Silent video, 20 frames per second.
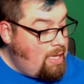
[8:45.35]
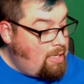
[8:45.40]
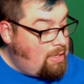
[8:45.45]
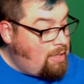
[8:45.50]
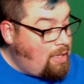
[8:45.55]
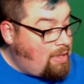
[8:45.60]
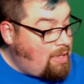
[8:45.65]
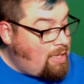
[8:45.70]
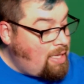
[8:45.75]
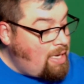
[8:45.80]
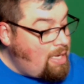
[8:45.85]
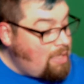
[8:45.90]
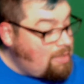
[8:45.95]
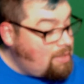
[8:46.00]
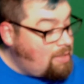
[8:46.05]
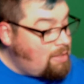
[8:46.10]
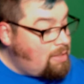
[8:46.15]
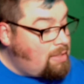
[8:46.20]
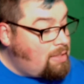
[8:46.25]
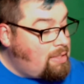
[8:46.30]
the
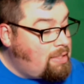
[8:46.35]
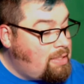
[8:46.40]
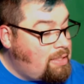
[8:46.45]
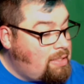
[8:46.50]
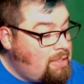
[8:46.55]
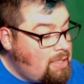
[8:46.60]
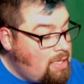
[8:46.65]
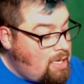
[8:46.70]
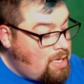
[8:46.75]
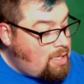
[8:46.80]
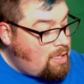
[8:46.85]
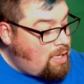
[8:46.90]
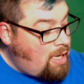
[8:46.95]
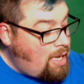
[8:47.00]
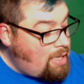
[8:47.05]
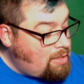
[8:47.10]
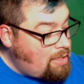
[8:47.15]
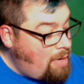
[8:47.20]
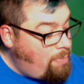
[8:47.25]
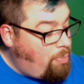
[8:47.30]
things
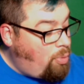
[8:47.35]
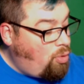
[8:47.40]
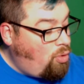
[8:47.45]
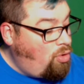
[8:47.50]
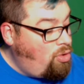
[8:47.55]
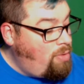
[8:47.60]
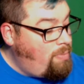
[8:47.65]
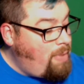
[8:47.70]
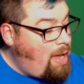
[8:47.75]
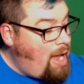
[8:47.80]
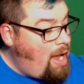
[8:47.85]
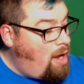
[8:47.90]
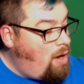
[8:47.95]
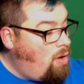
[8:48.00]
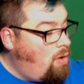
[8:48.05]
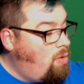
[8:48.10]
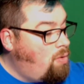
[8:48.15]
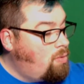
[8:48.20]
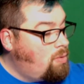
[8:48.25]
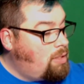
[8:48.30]
as I pull them
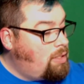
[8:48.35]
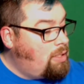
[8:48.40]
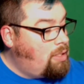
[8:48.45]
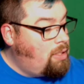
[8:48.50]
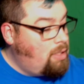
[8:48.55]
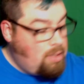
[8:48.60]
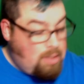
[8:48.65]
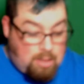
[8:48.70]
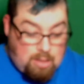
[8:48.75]
out.